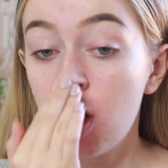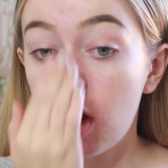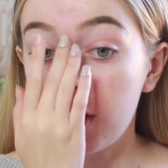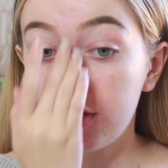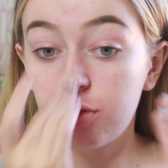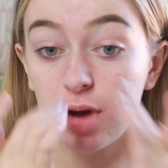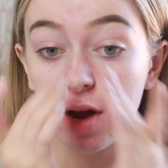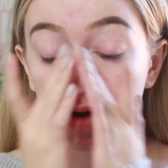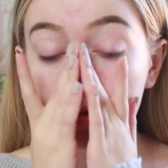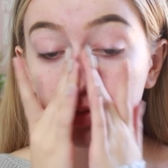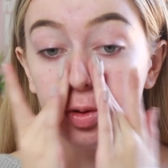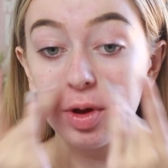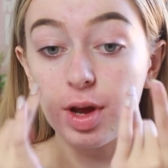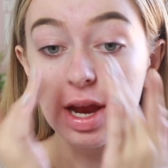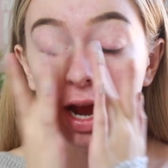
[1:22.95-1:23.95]
I swear I
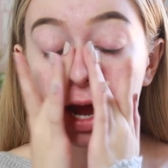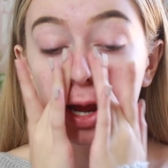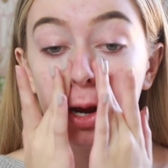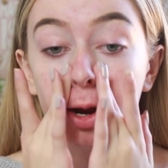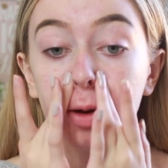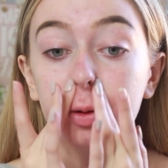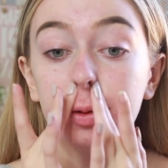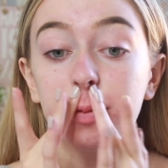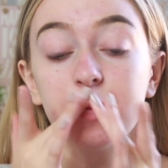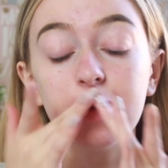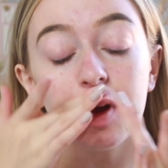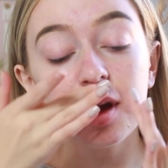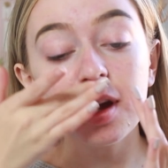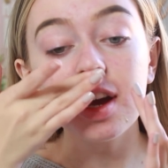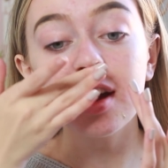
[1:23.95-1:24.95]
was looking at it and I was in
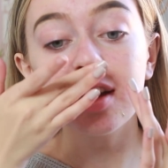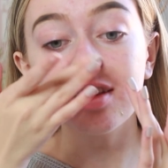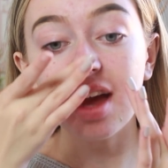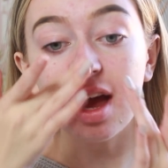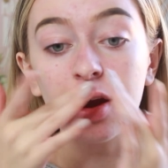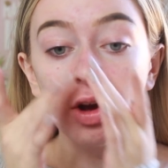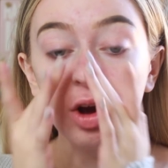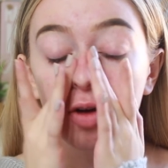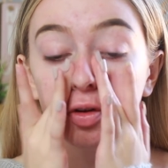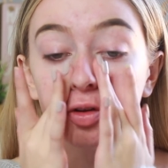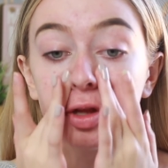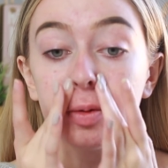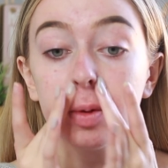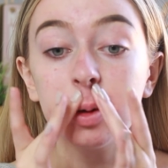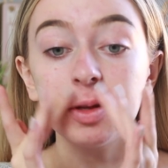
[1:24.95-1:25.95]
focus, and I
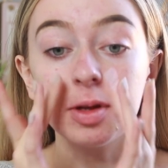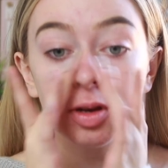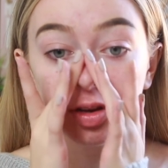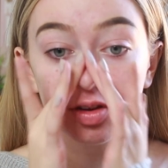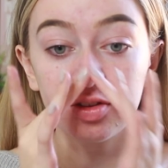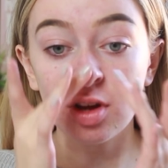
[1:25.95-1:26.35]
obviously wasn't.